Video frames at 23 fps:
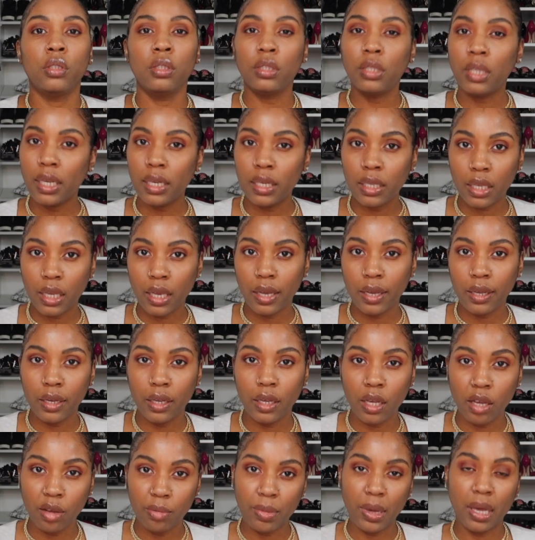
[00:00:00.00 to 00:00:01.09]
dedicated
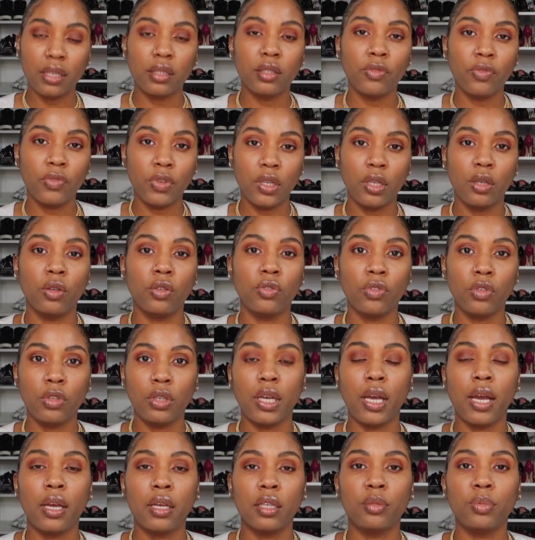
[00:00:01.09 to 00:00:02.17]
unboxing videos for you
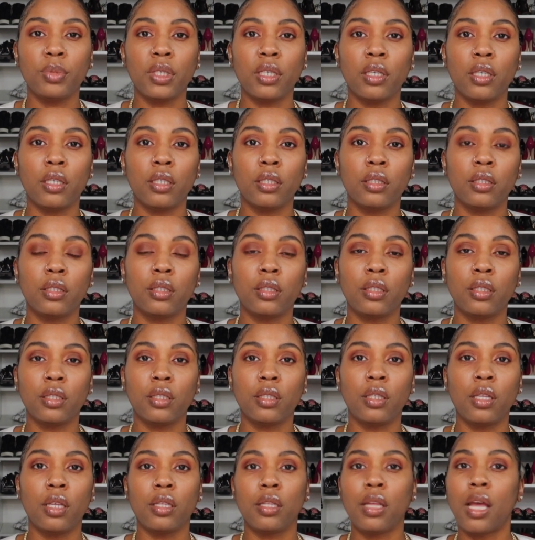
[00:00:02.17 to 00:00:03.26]
guys because
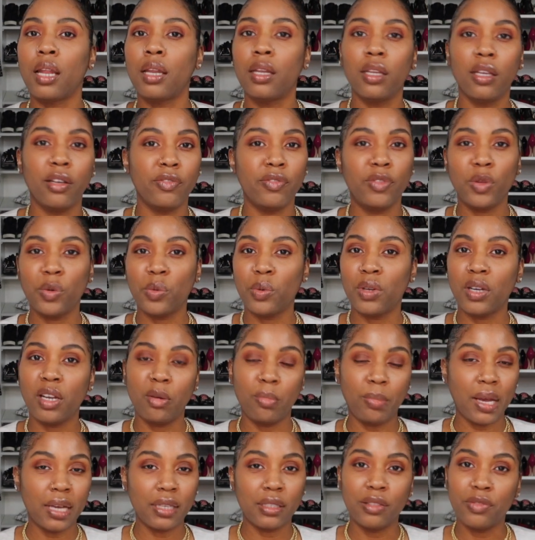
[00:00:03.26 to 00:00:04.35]
I love doing
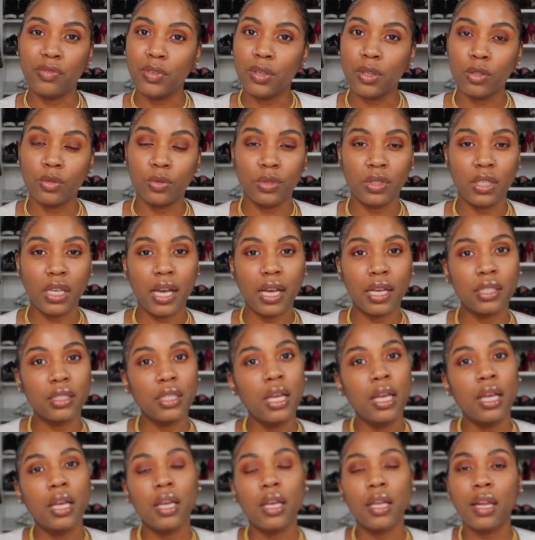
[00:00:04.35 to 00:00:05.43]
unboxing videos with you guys,
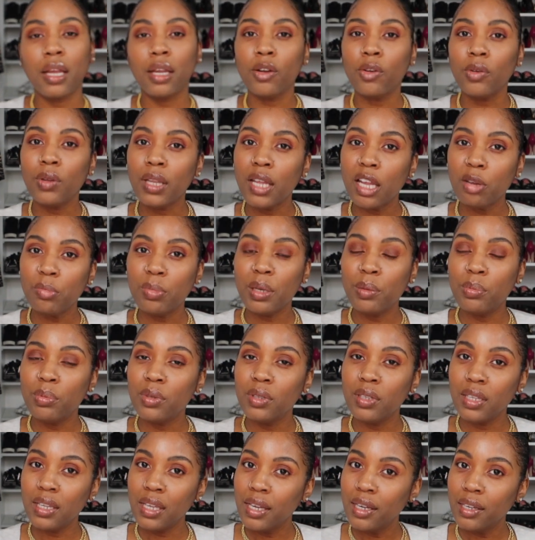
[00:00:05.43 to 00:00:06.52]
and I know a lot of people
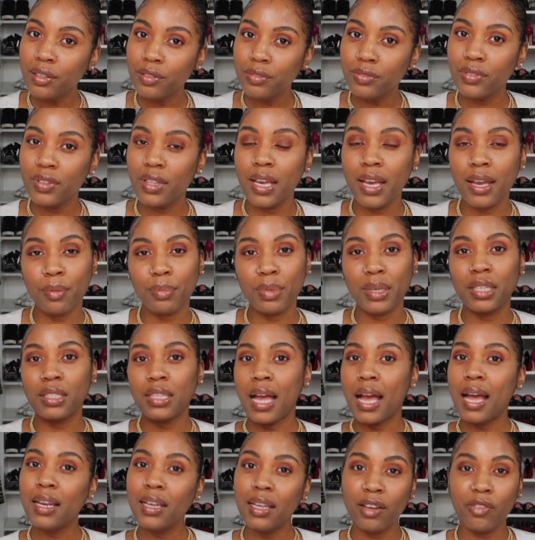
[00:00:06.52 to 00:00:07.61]
love that because
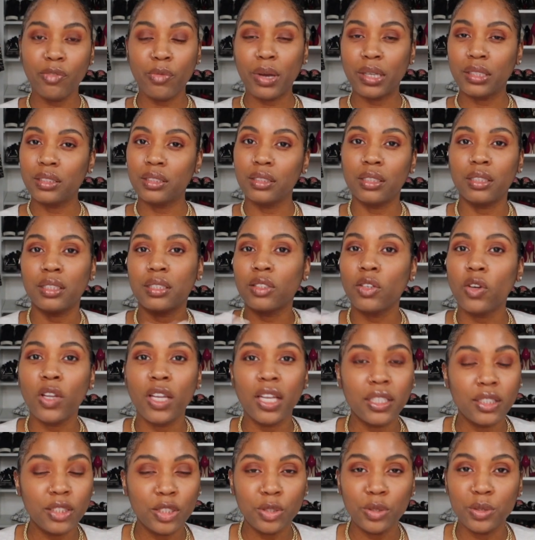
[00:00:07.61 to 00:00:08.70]
I love watching this. All I
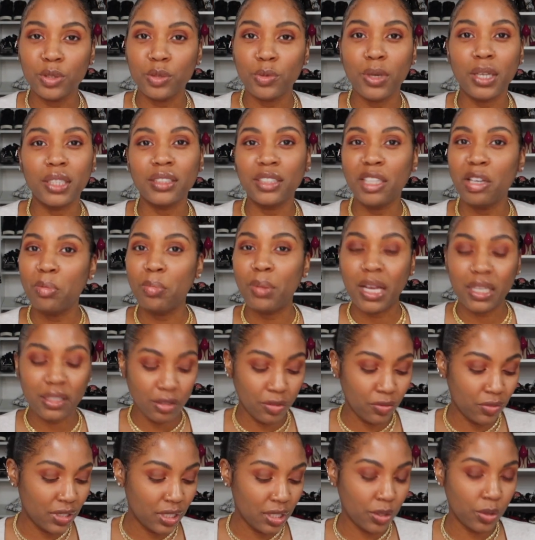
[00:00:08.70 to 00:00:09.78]
do is watch unboxing
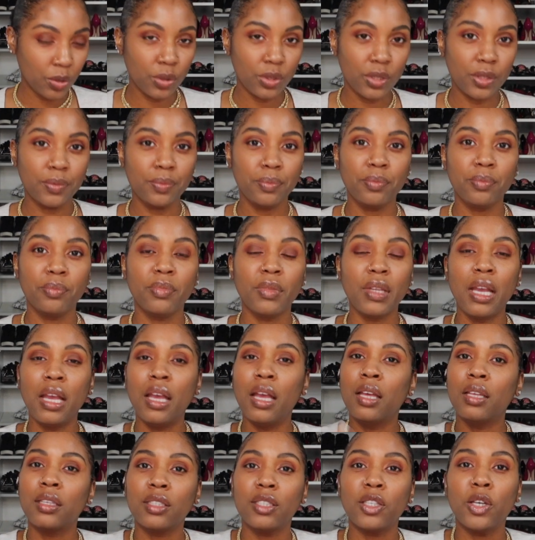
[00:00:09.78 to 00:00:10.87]
videos.
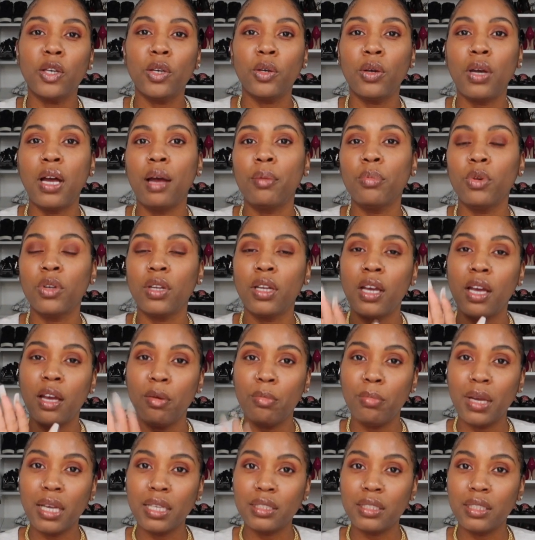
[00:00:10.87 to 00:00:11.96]
So I'm gonna
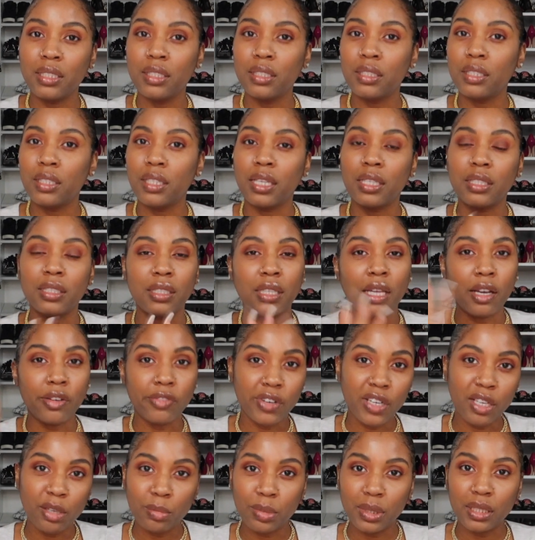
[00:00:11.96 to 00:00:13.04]
unbox this. Let's stop
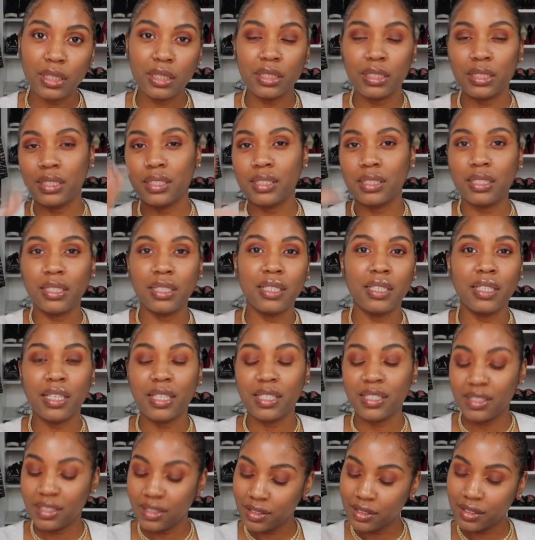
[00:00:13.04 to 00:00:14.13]
rambling.
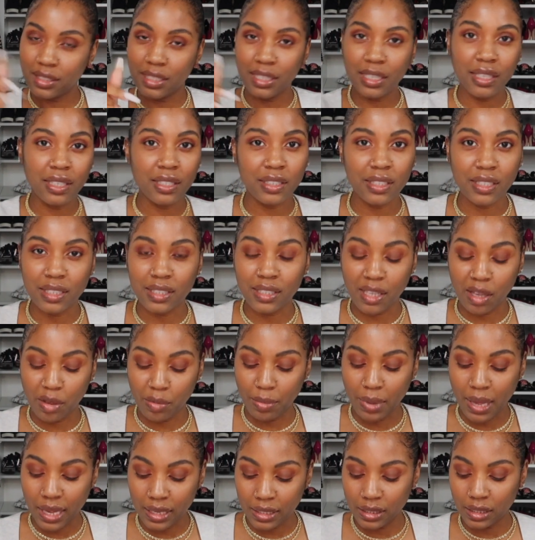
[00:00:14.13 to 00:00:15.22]
Let's get into this
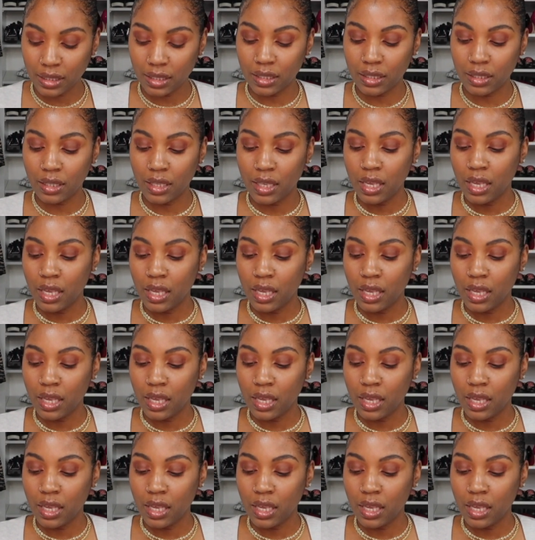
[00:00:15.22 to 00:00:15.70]
unboxing.